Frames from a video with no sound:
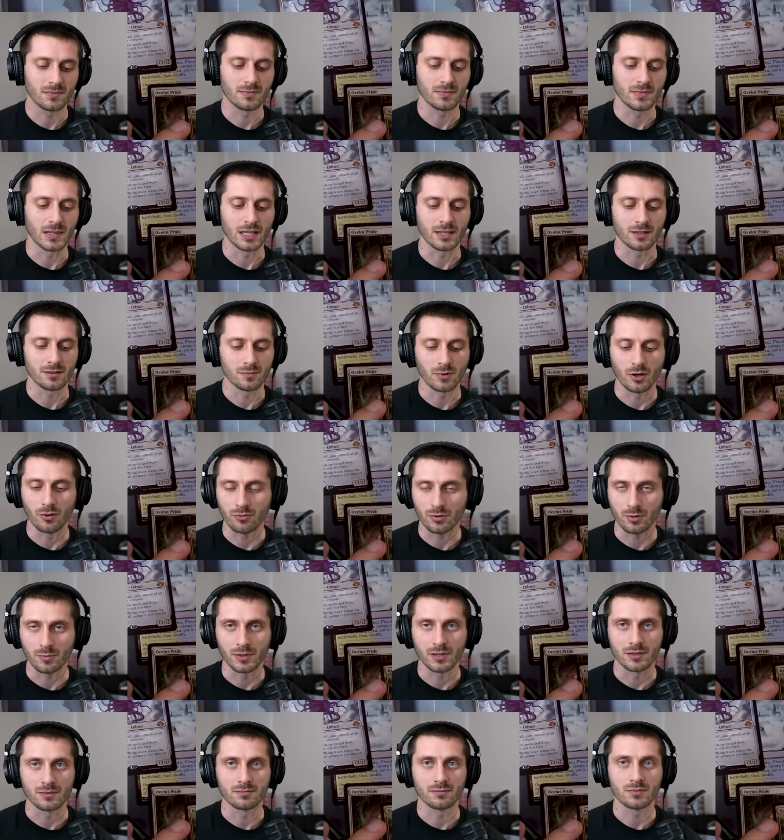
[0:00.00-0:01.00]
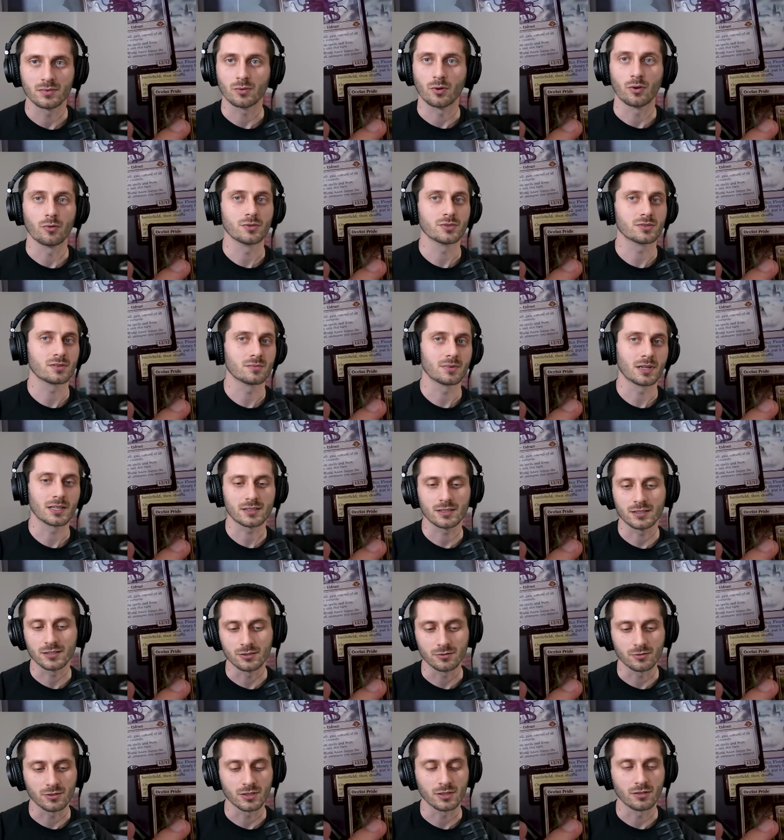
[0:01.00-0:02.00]
like Pokemon, always go back to
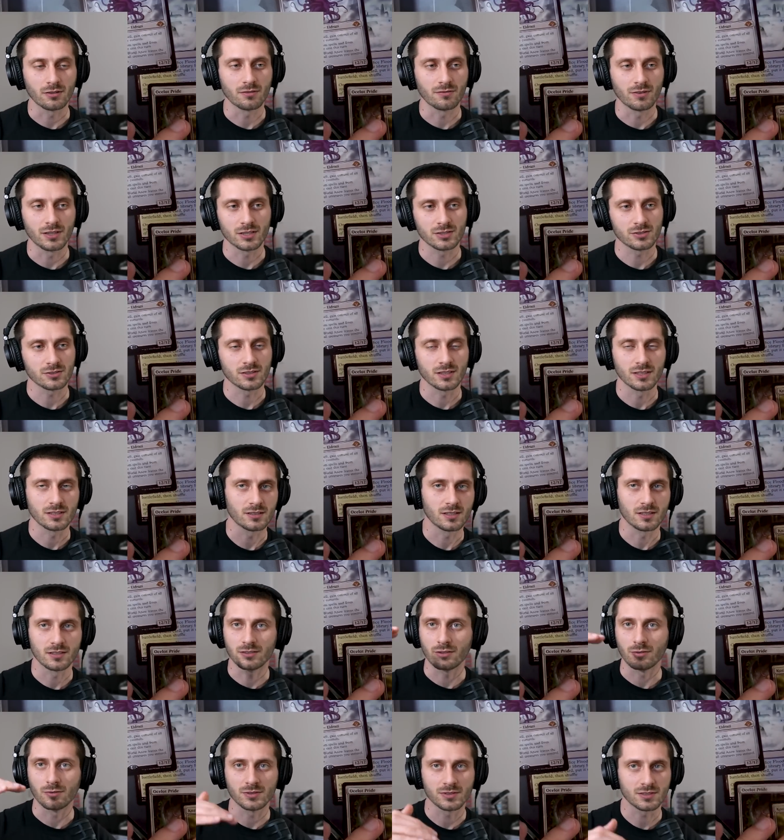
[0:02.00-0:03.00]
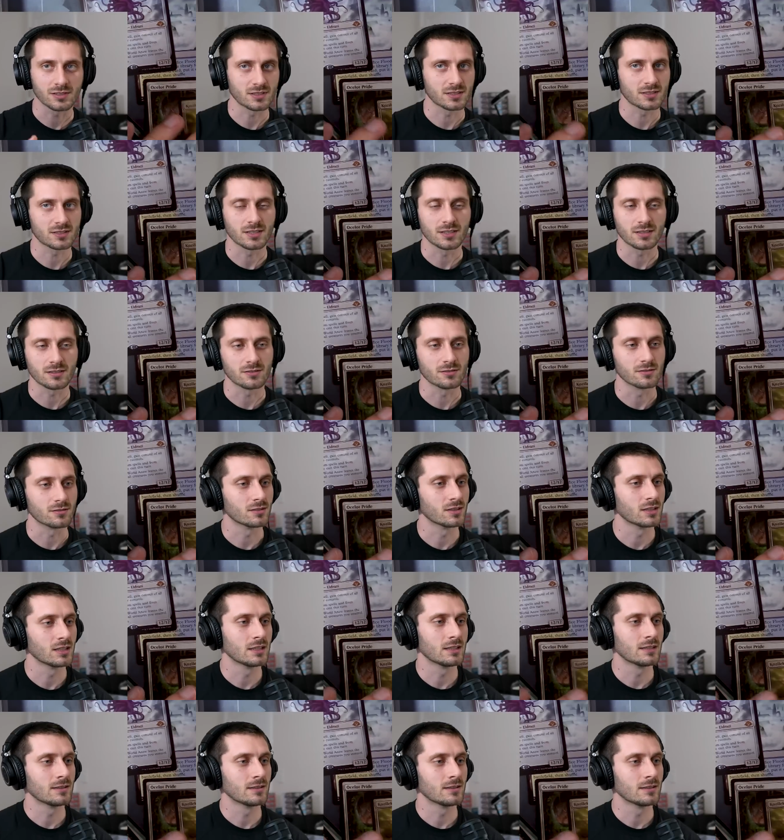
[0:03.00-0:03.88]
Yu-Gi-Oh! Eventually, it's always like a cycle.